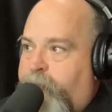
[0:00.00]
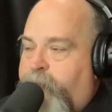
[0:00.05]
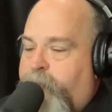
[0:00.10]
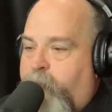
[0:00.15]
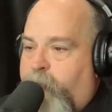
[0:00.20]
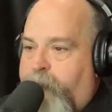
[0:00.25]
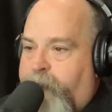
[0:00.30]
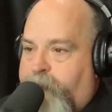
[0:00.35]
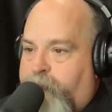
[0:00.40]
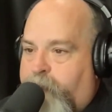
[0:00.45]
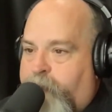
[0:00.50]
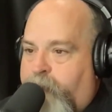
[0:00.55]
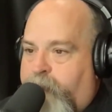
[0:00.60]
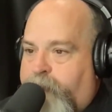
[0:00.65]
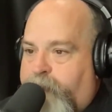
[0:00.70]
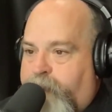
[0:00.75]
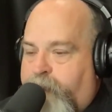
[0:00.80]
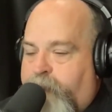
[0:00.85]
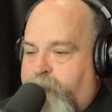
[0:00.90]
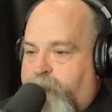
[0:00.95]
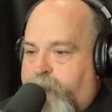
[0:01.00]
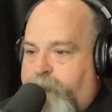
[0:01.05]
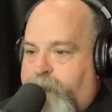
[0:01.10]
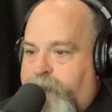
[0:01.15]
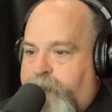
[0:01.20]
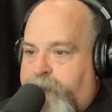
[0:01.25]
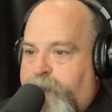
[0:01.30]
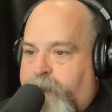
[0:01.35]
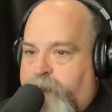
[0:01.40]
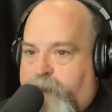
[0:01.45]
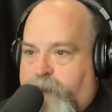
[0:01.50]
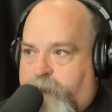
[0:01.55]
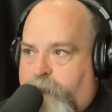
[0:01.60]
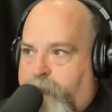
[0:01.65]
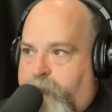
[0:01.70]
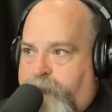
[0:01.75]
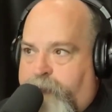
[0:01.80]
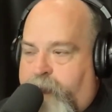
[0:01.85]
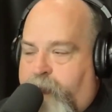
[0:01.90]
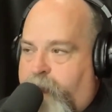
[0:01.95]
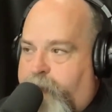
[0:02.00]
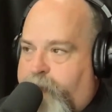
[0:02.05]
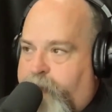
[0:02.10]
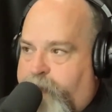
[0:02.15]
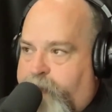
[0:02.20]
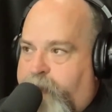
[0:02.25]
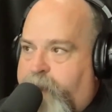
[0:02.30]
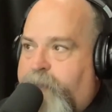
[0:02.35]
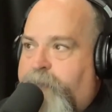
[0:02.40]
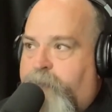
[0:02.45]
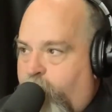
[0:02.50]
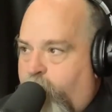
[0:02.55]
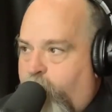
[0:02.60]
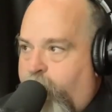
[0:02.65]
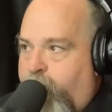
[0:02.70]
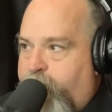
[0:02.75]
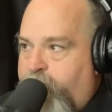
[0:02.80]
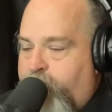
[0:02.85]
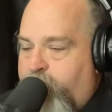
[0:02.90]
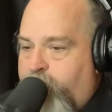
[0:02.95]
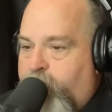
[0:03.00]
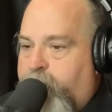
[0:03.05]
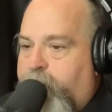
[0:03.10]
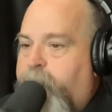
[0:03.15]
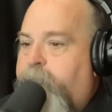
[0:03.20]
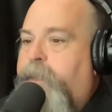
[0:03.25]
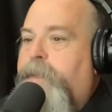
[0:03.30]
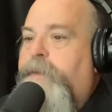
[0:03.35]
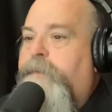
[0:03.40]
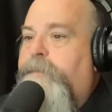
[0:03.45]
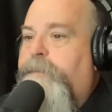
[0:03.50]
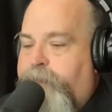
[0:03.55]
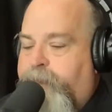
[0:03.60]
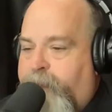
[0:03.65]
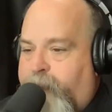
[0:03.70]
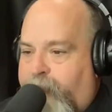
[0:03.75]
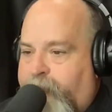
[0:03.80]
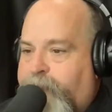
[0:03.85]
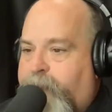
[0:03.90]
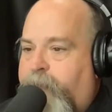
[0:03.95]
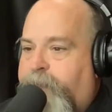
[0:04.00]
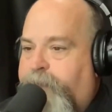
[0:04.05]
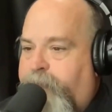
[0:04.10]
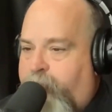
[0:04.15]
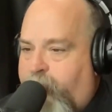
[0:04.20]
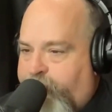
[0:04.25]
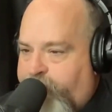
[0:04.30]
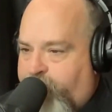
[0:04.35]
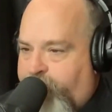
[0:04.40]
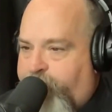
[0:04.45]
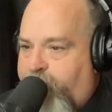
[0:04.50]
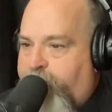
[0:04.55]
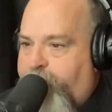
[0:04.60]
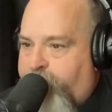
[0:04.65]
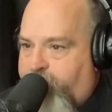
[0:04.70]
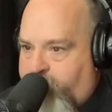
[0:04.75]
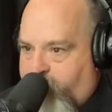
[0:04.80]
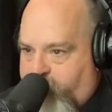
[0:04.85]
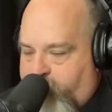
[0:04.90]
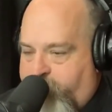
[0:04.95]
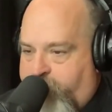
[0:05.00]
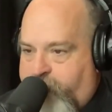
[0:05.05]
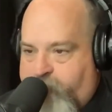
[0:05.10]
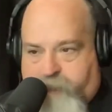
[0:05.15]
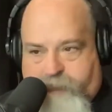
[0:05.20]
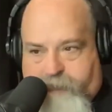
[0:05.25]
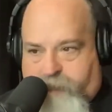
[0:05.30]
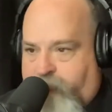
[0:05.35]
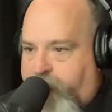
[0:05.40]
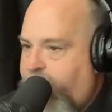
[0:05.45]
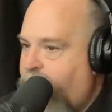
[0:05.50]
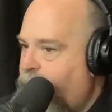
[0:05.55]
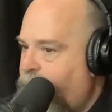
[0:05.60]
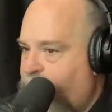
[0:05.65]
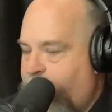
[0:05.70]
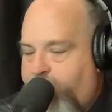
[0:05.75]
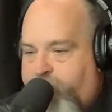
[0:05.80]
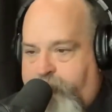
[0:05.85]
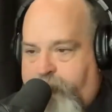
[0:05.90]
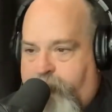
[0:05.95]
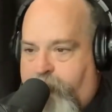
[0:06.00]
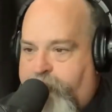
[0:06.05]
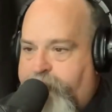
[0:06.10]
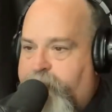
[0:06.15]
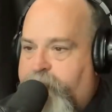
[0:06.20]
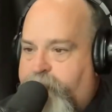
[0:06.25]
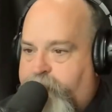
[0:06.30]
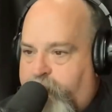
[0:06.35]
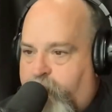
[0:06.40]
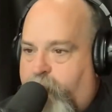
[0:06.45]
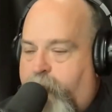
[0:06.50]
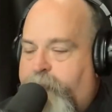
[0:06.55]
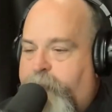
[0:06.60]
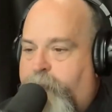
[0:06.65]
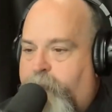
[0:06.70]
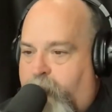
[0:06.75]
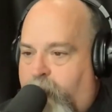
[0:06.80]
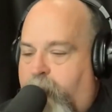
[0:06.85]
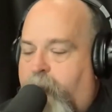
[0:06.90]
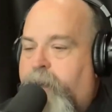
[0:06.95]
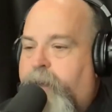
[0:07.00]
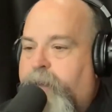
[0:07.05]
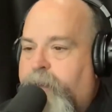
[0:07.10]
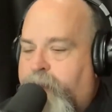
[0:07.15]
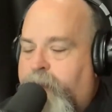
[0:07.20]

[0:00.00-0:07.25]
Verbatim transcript: forty some odd years or fifty years or whatever it happened to me. When you leave, the next guy's going to have to fight for those bids, just like everybody else is new on the block,